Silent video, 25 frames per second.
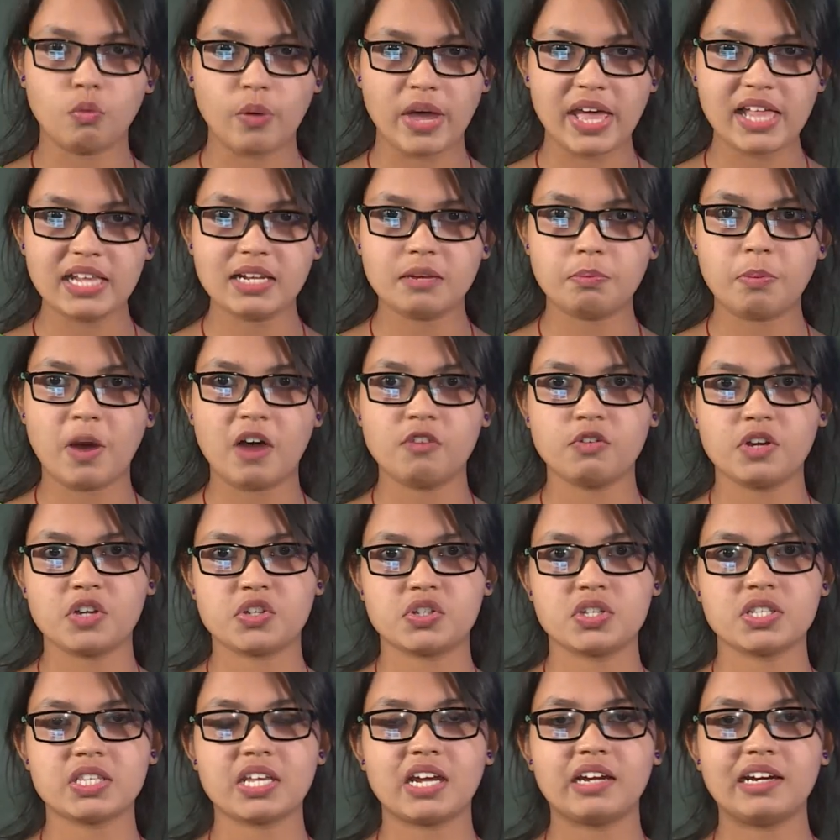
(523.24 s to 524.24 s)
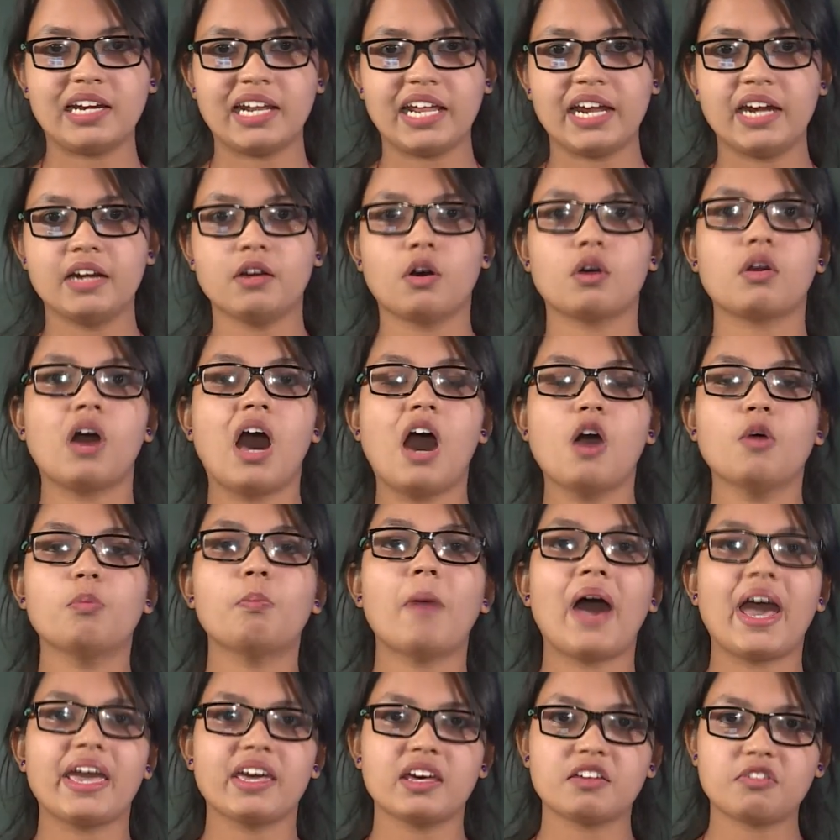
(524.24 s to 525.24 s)
well foundations are laid, or how
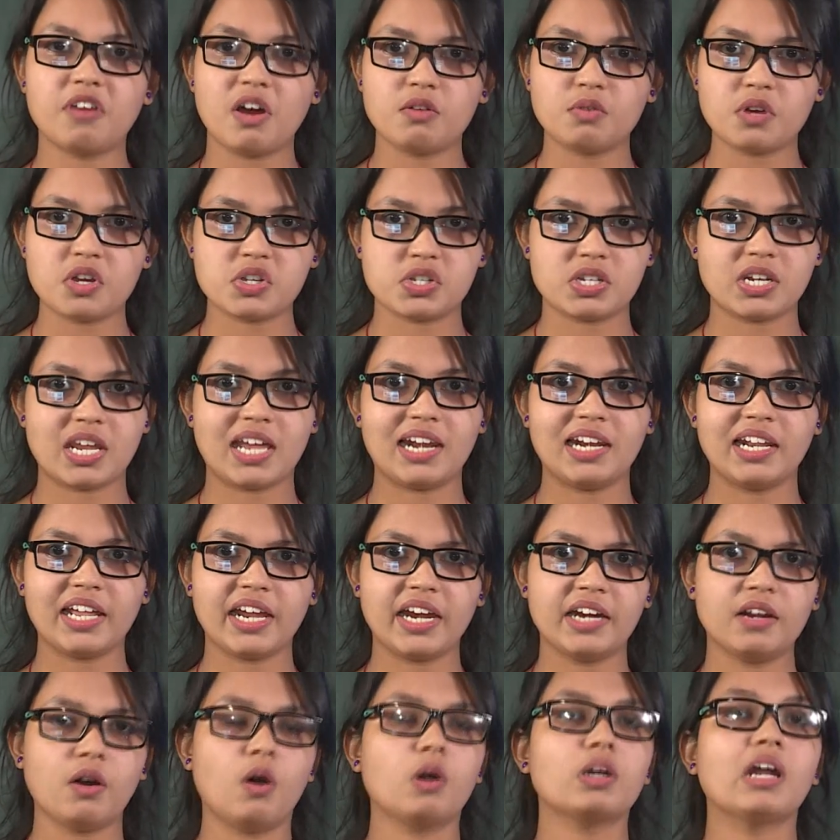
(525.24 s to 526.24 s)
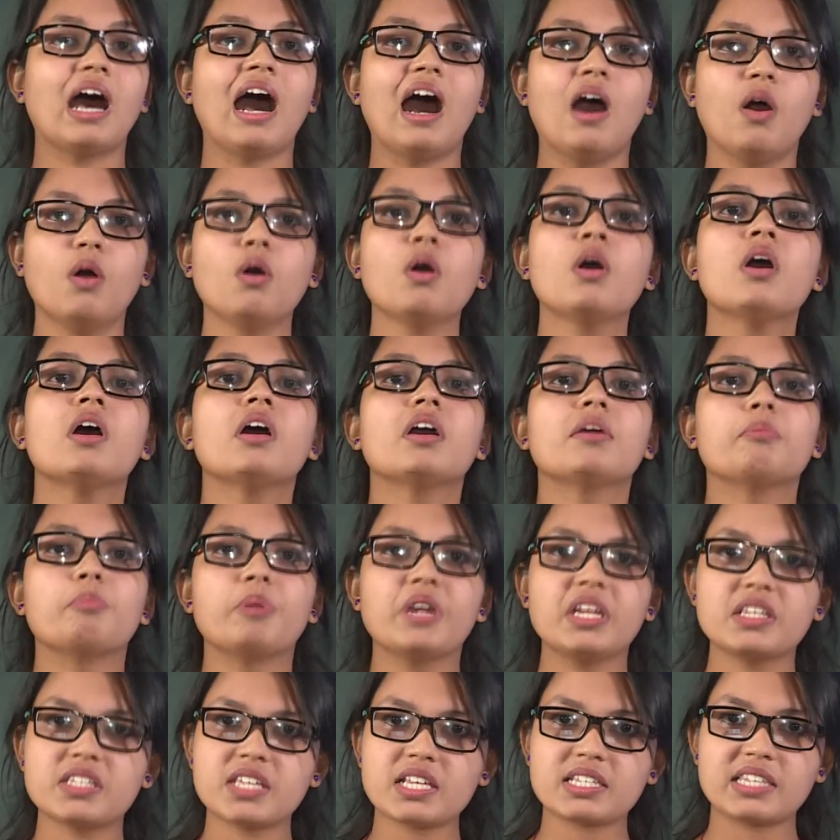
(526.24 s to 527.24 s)
pier foundation are laid, or how
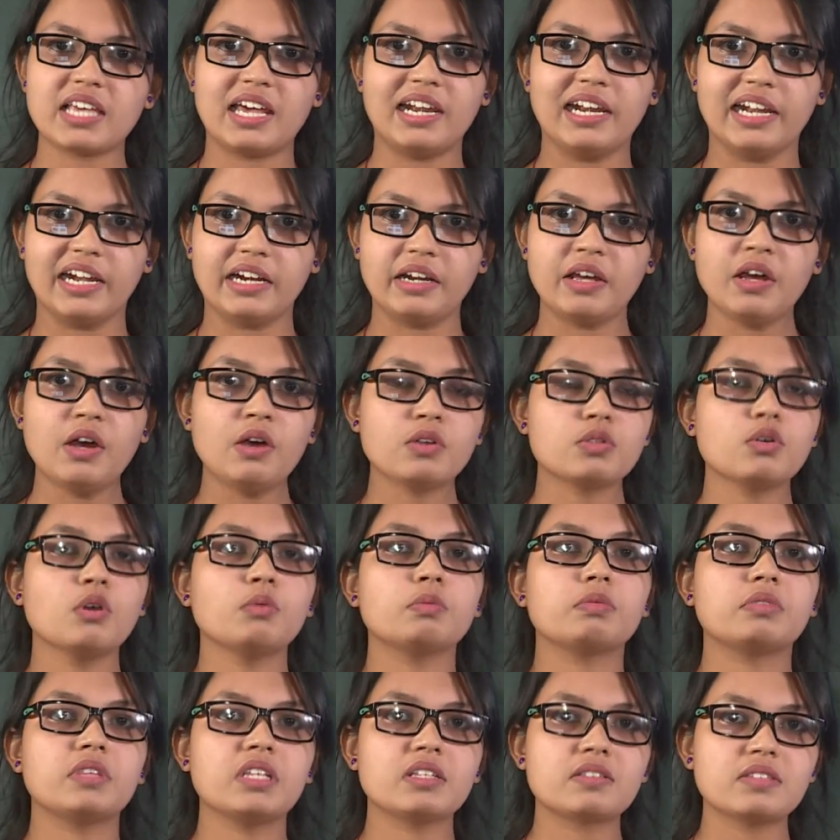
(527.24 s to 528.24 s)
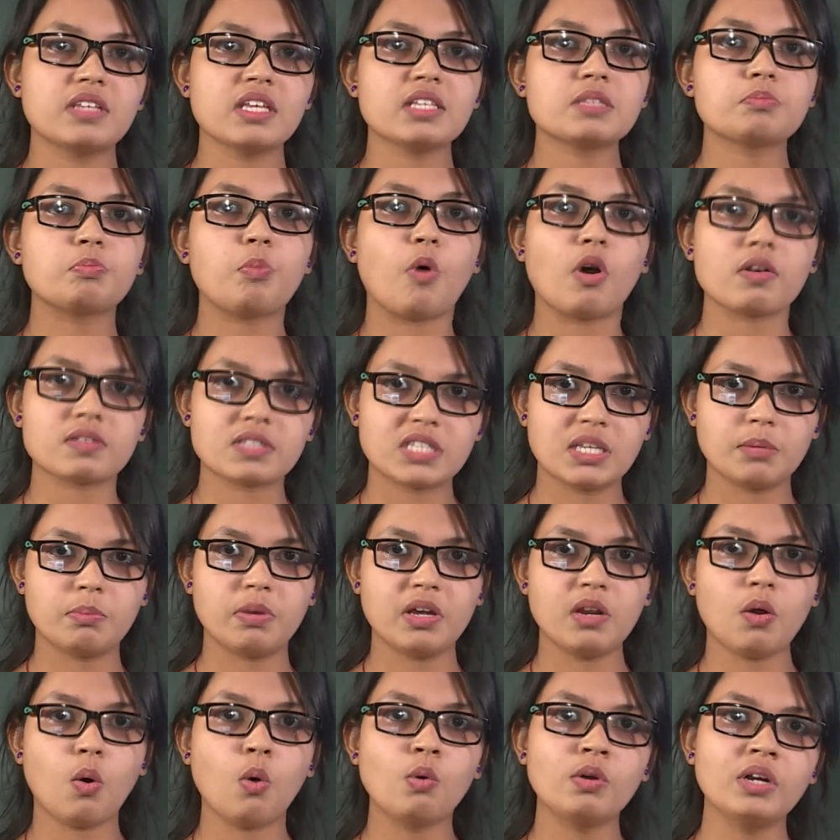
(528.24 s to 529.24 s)
bridges are laid. So this is
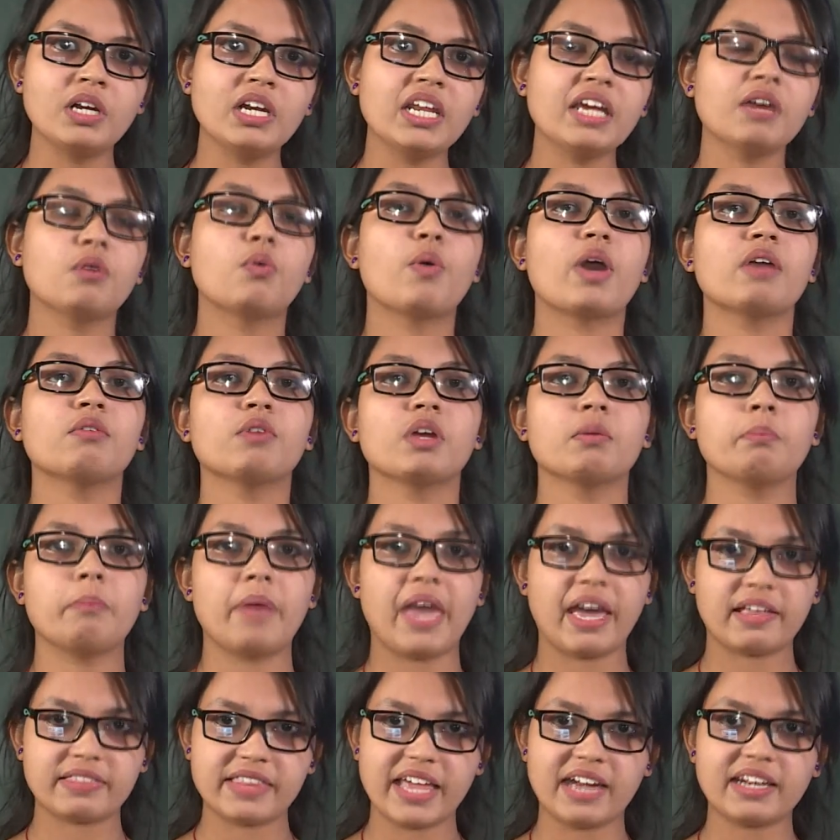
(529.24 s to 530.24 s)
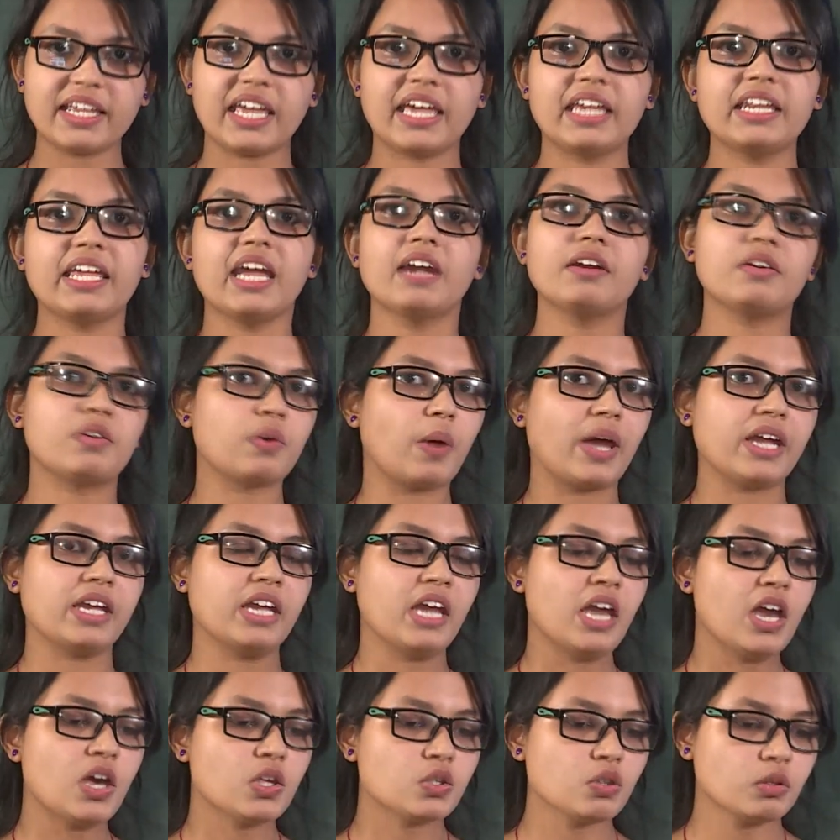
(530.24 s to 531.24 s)
possible only when we make that area dry.
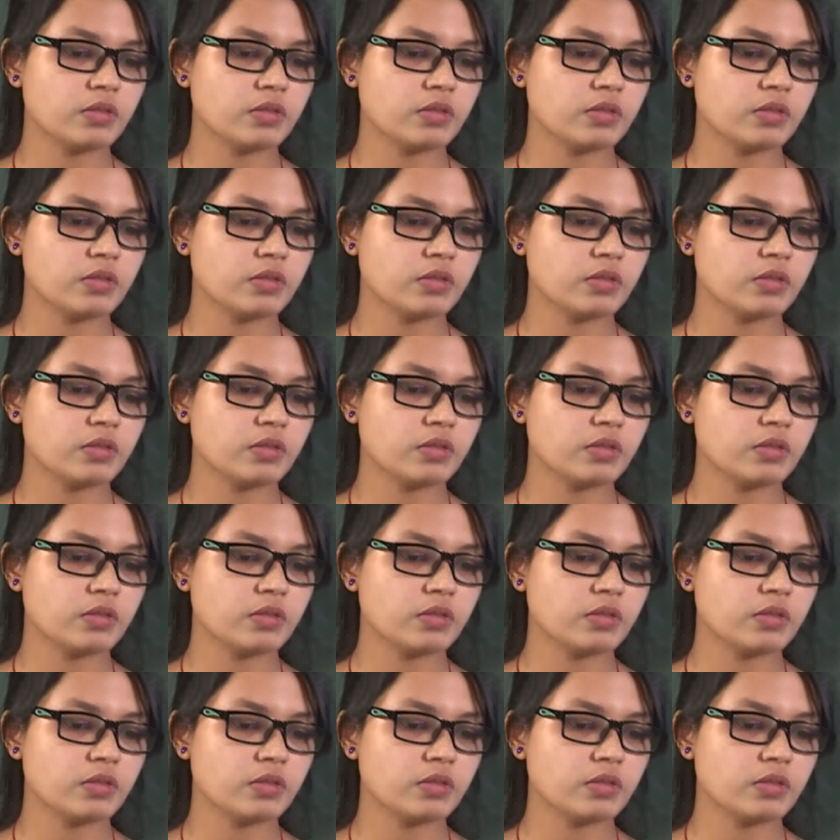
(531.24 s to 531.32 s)
So